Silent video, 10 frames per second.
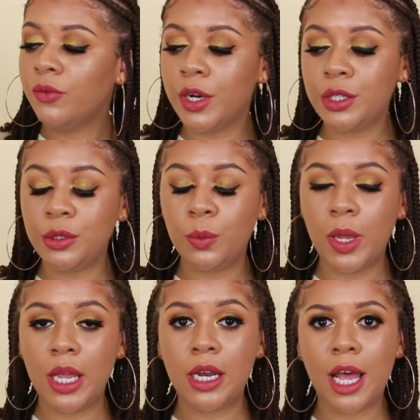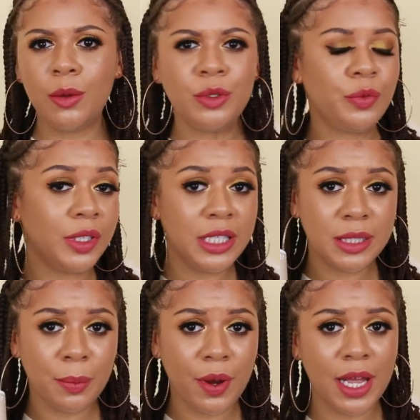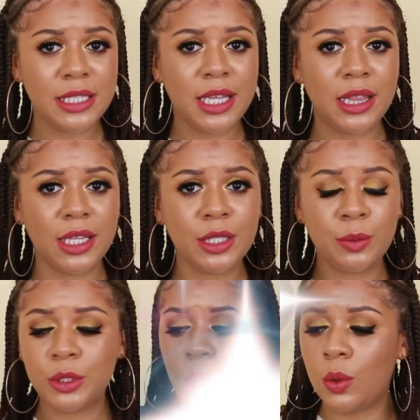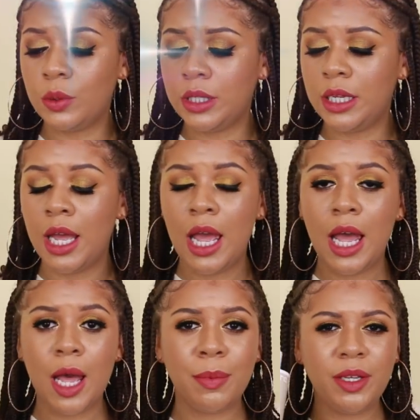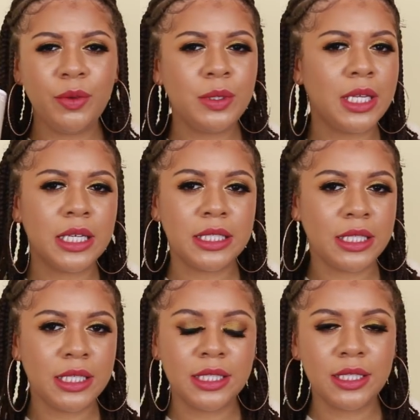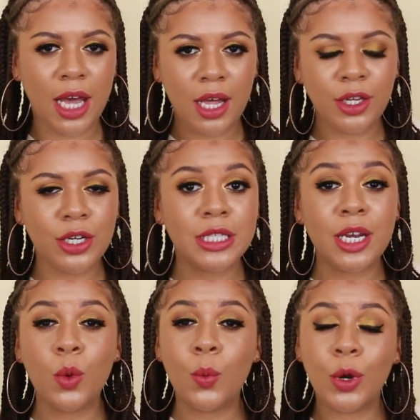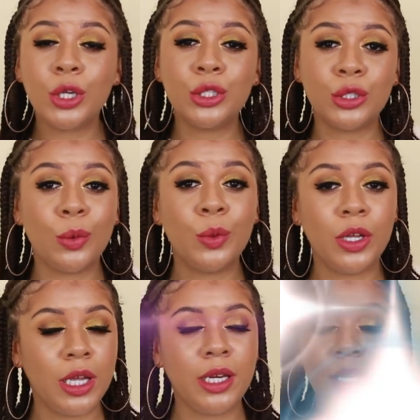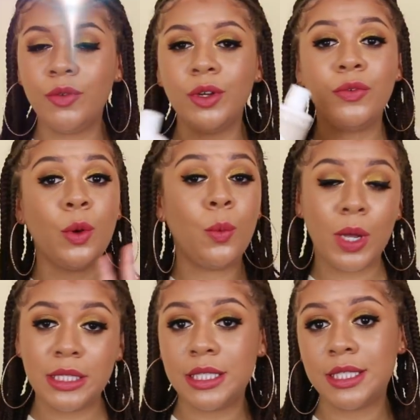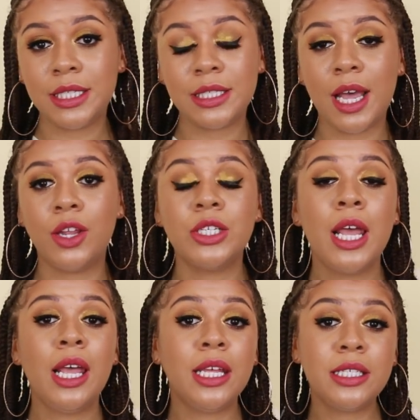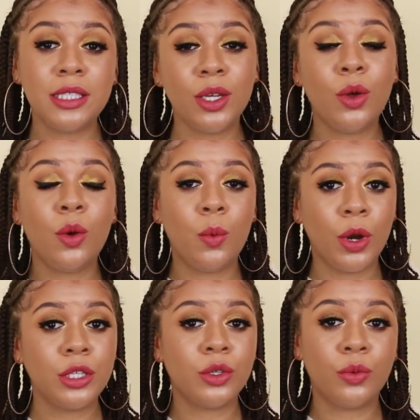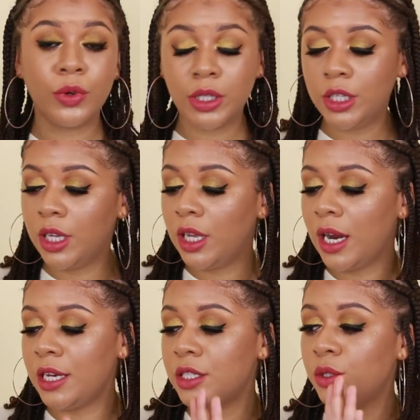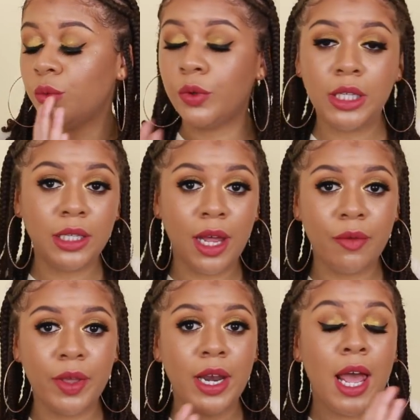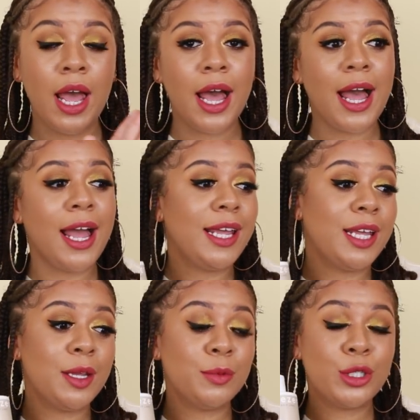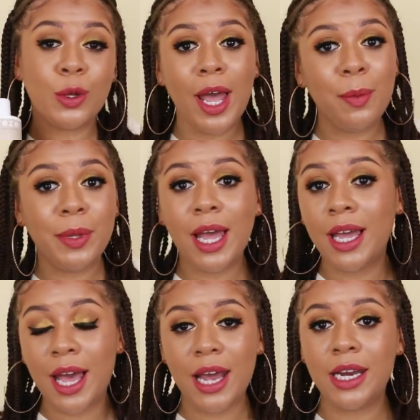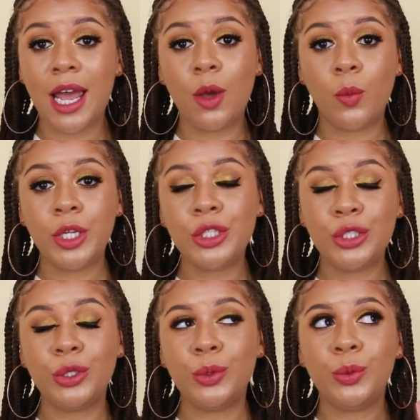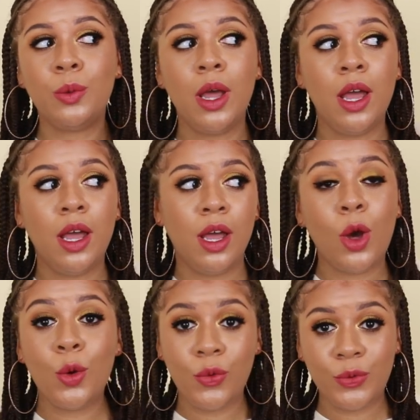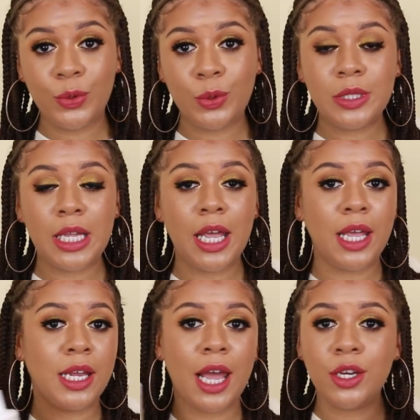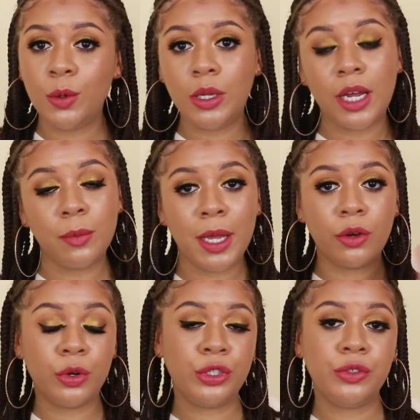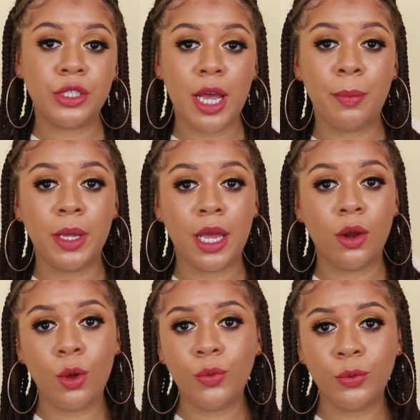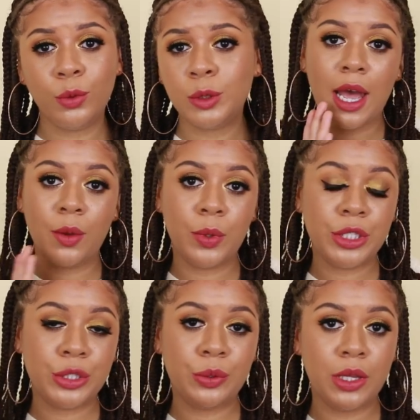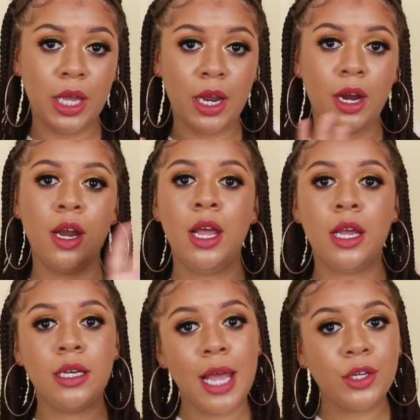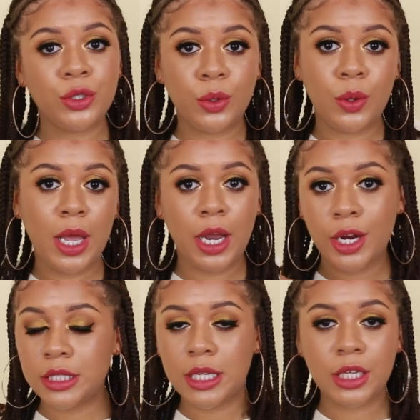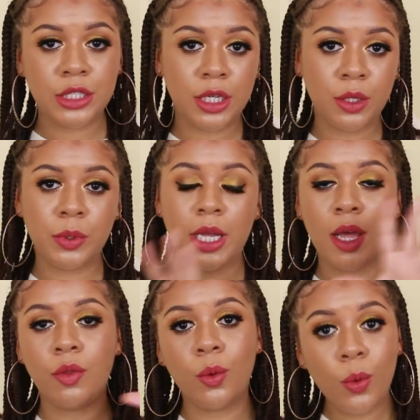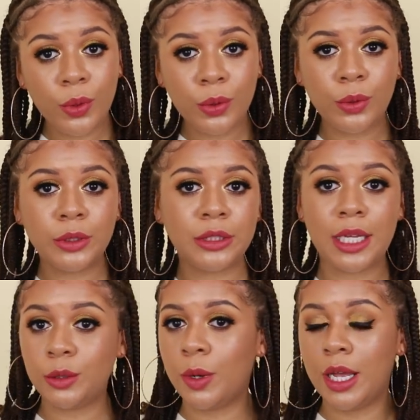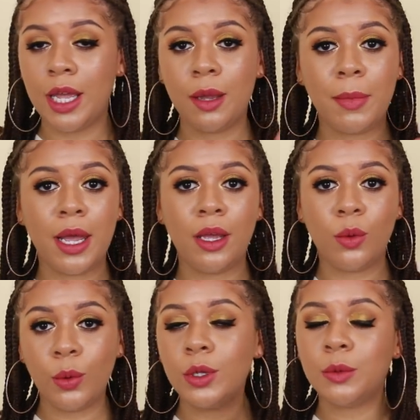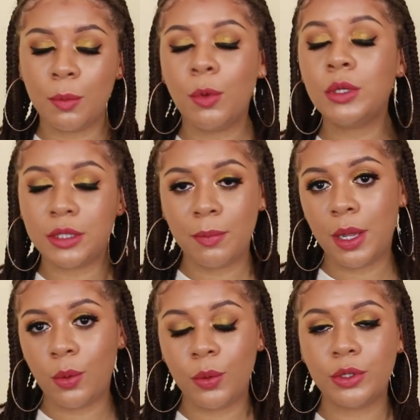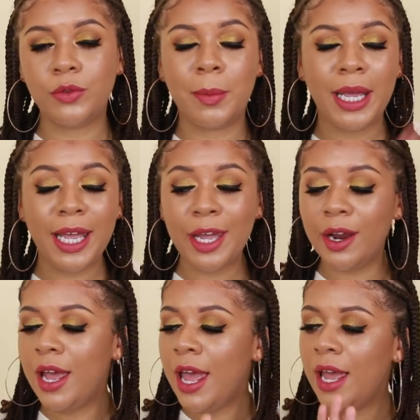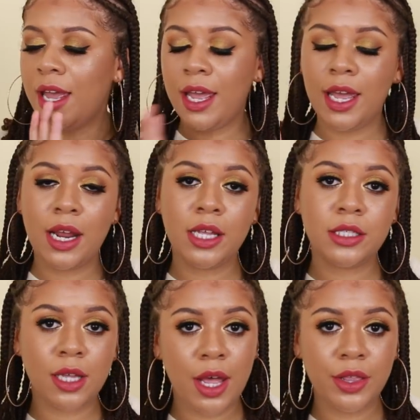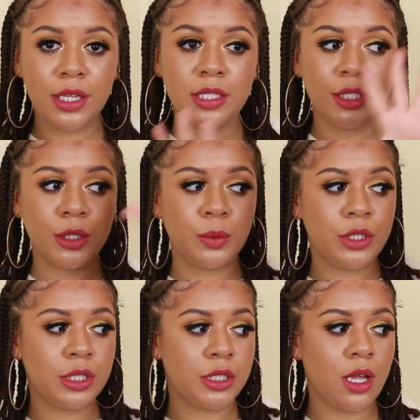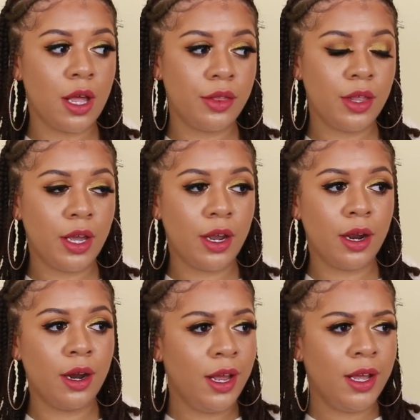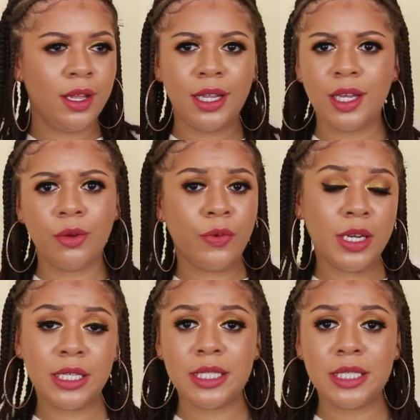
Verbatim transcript: First, when I was really surprised that this was only, I believe it was like $6, and it worked so good. Even if it wasn't $6, it still works really good. I just really love it. I am so happy I got it. I went to Whole Foods, and I do a lot of my grocery shopping at Whole Foods. I went to their natural hair section where they have the oils. That's where I get my oils, well, most of my oils for my hair, and I saw this was just on their like a front